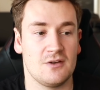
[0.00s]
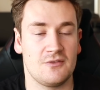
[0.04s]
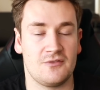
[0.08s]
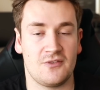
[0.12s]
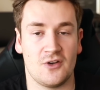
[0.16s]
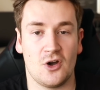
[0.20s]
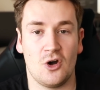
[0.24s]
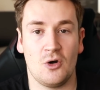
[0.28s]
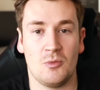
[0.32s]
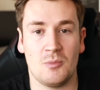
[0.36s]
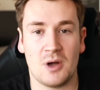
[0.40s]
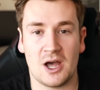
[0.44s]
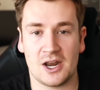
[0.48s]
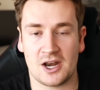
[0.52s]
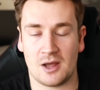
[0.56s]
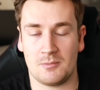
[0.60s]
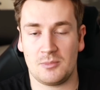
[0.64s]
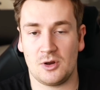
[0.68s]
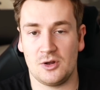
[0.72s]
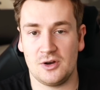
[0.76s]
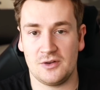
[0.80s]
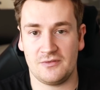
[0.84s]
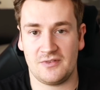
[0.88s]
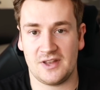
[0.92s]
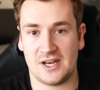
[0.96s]
film and
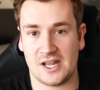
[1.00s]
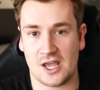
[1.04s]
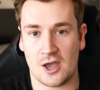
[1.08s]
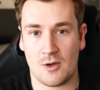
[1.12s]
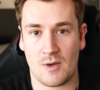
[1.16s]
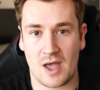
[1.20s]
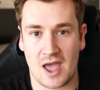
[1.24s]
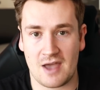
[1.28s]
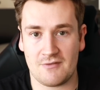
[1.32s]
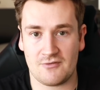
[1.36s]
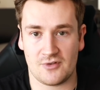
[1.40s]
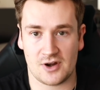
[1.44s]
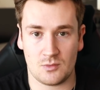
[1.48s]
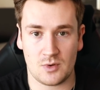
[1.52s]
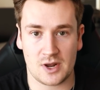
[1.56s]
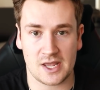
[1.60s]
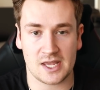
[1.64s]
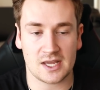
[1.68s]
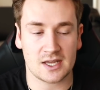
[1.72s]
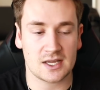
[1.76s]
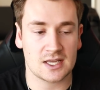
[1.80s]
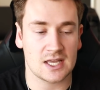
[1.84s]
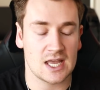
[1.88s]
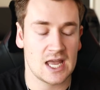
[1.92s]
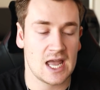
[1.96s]
upload a video every
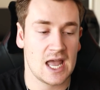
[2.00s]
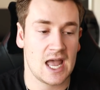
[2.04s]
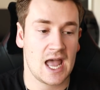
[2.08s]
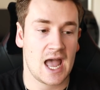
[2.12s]
week.